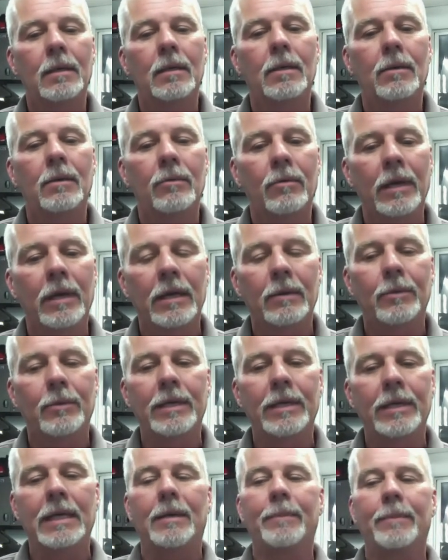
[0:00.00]
Right.
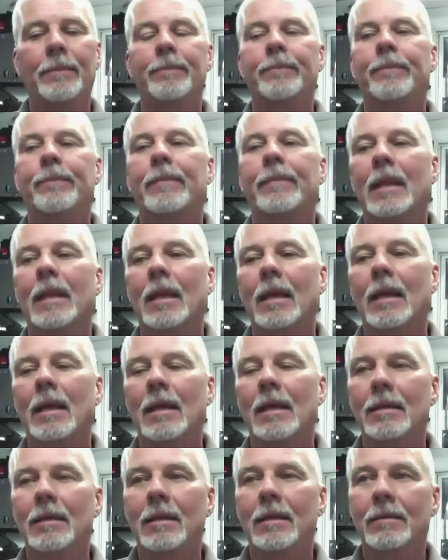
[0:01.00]
We
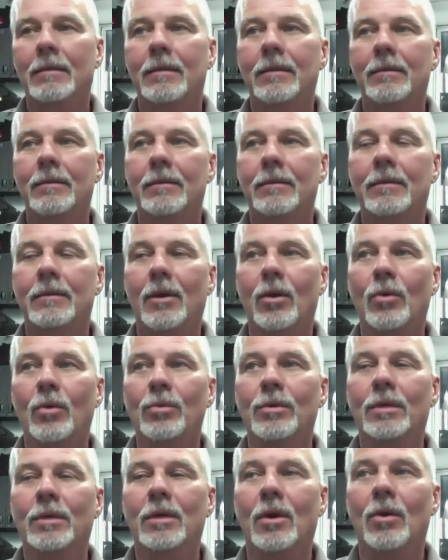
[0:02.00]
the
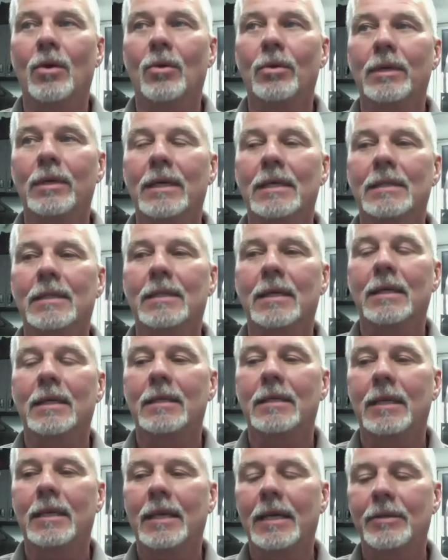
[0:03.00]
whole goal is
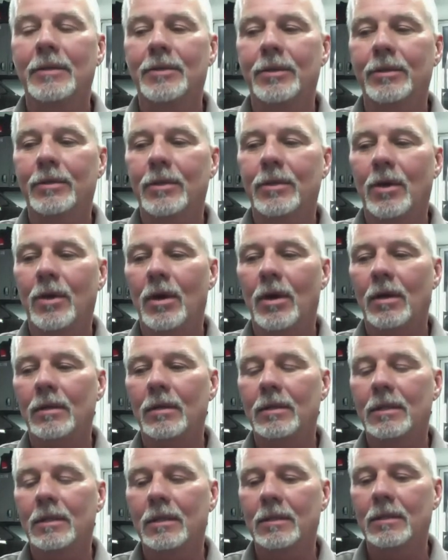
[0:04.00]
to get your
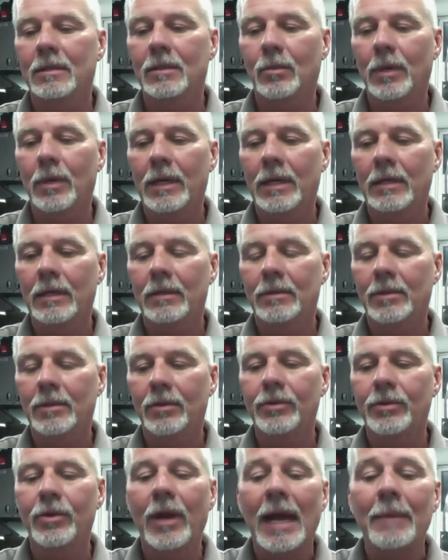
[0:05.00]
car the way so
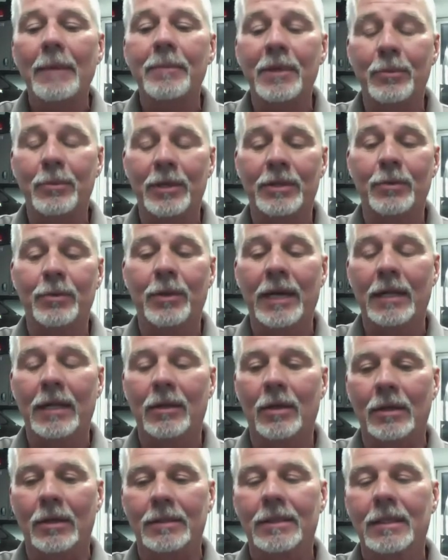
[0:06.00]
you're happy with the way it
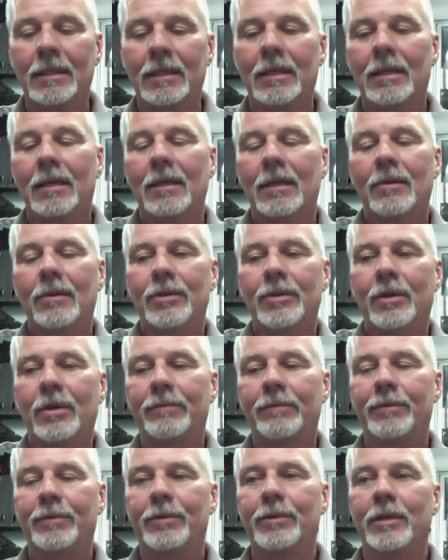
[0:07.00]
looks. So
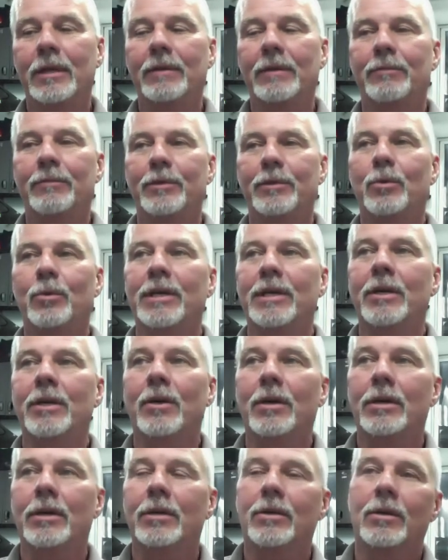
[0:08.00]
if you're working
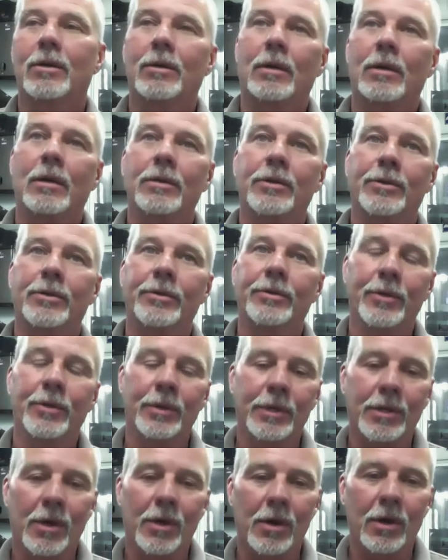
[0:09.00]
on your
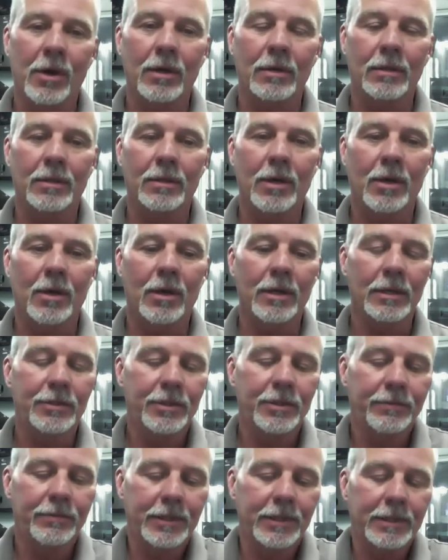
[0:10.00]
newer car that
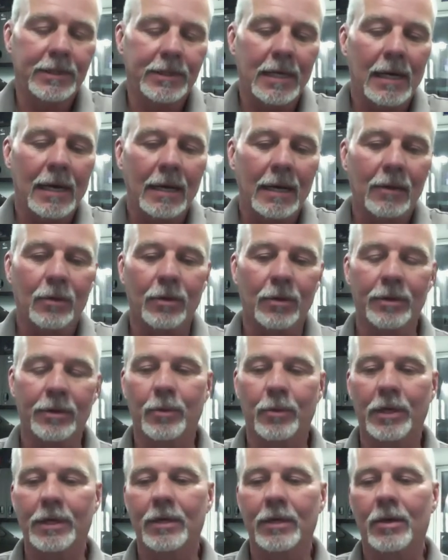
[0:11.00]
you've just got, or you're
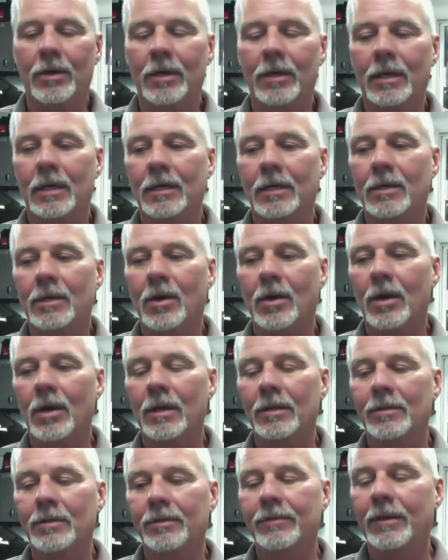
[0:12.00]
working on a
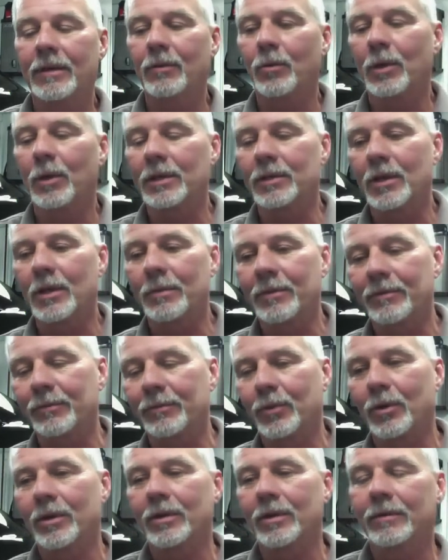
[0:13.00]
car that you've never worked on
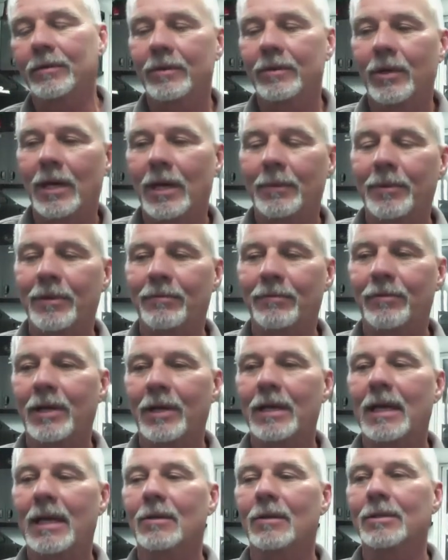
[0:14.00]
before, or you're helping a
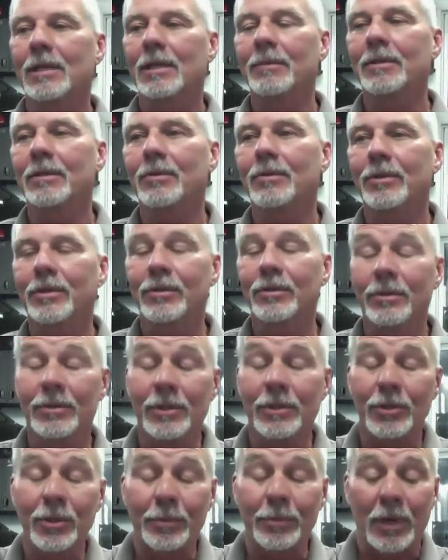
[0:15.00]
friend out or something, or you're
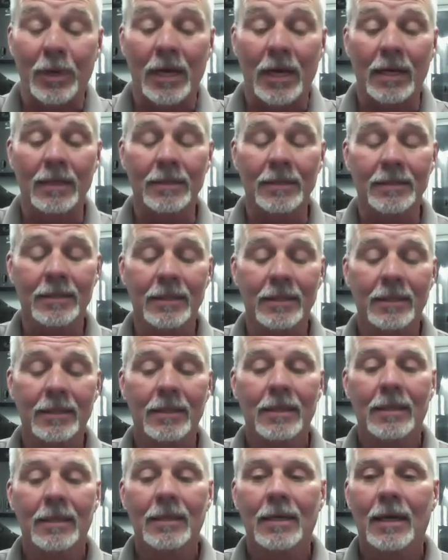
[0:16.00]
using new products,
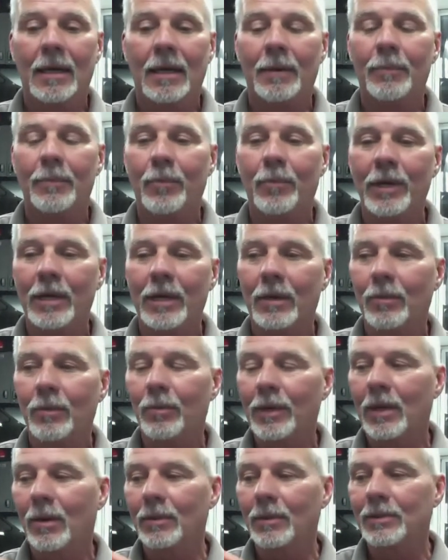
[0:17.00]

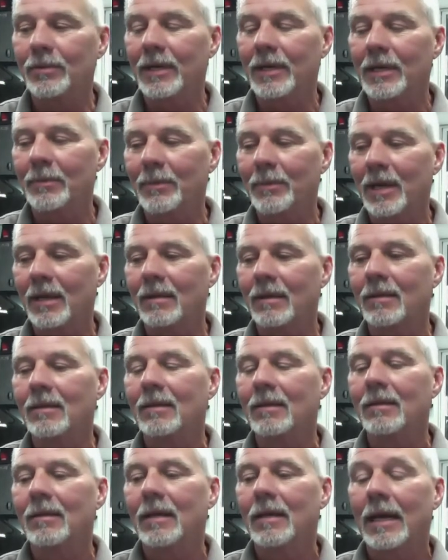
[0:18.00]
we always recommend,
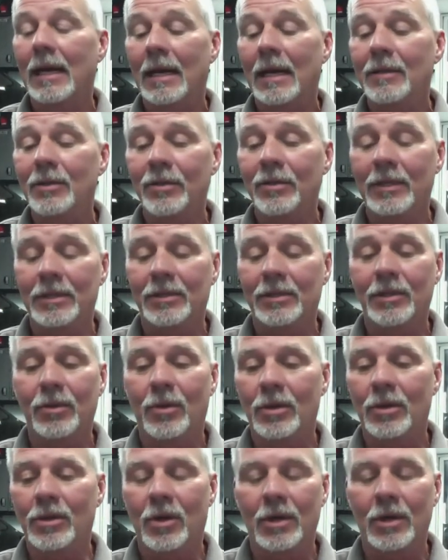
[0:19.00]
and I do this too
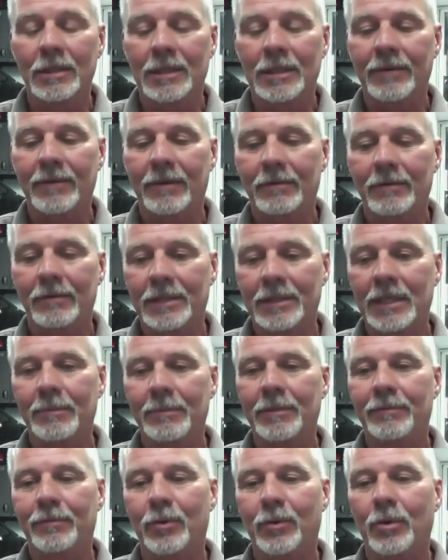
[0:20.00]
on cars I've never seen
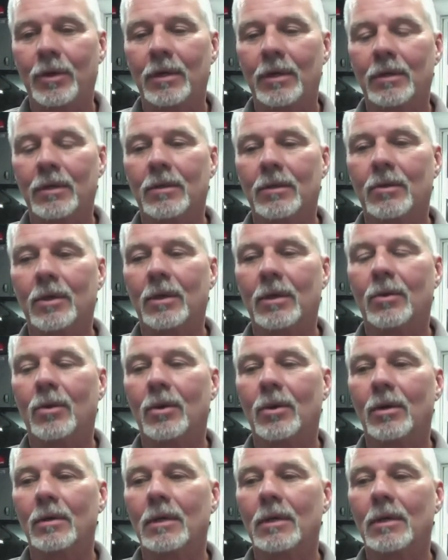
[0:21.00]
before, or